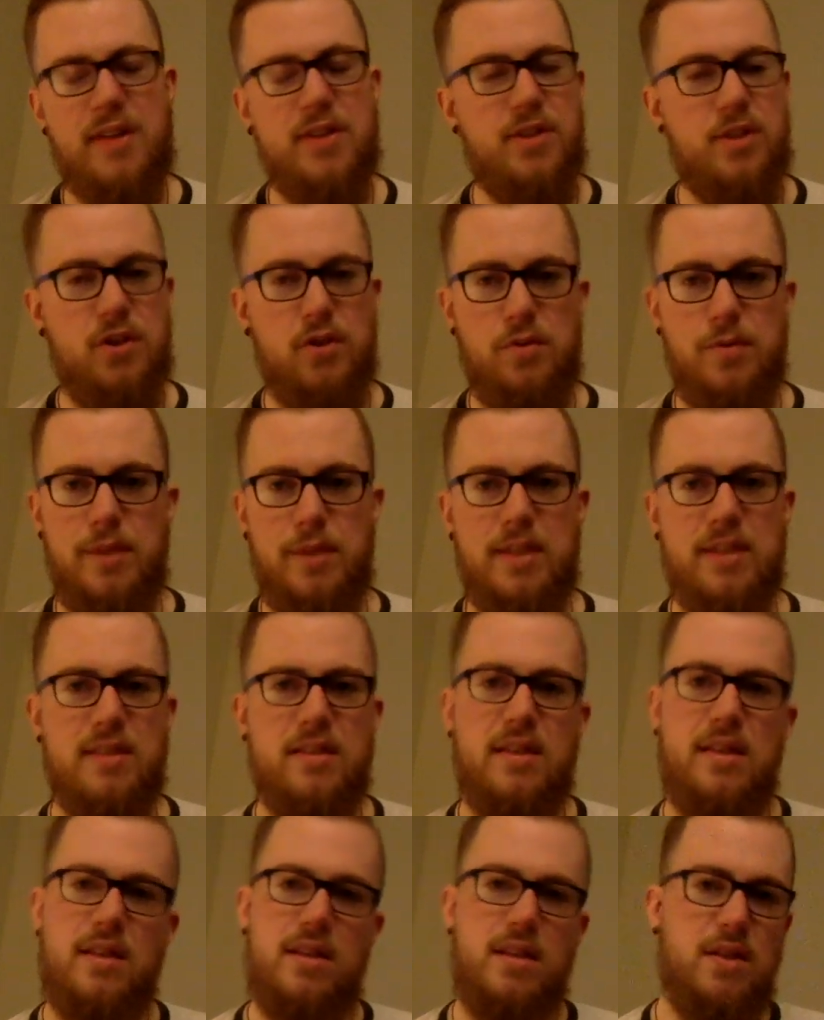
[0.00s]
as humans.
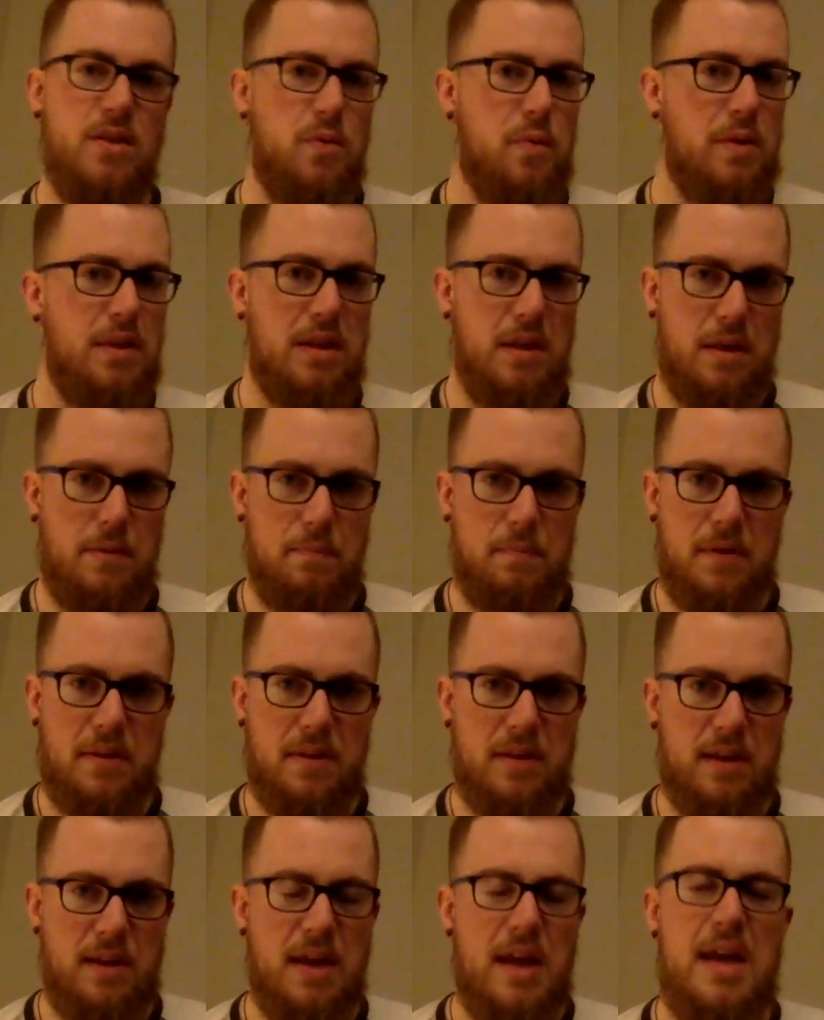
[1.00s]
They deal with
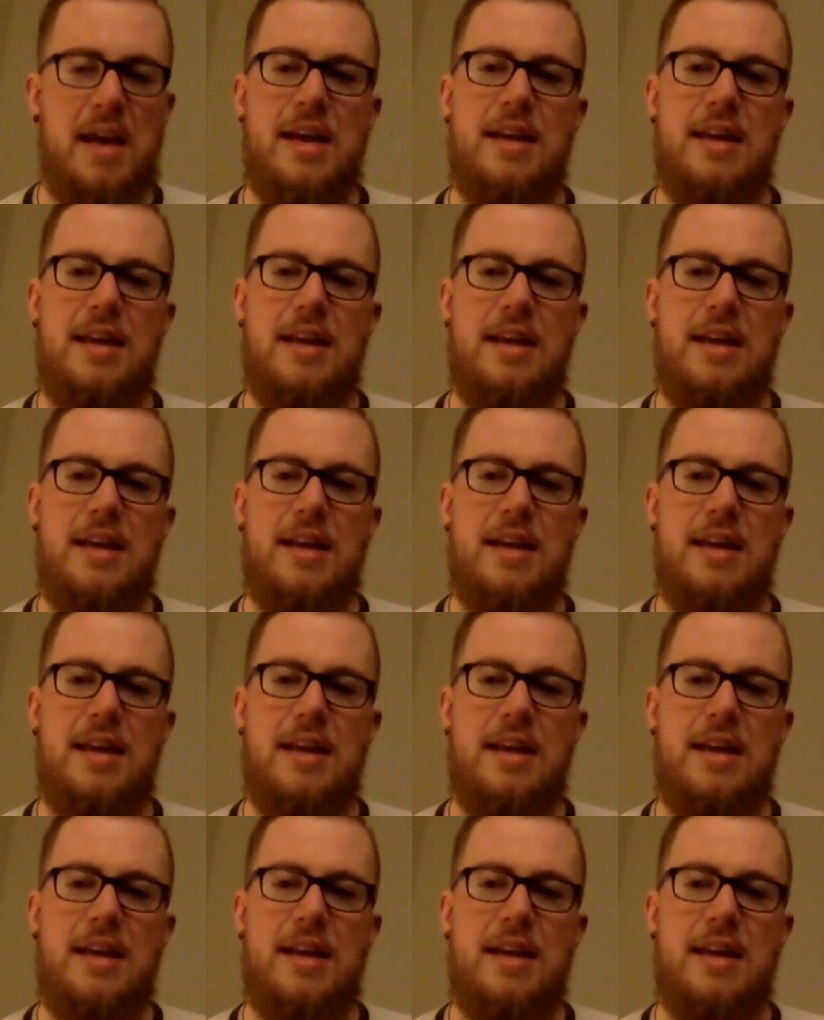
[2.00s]
empathy.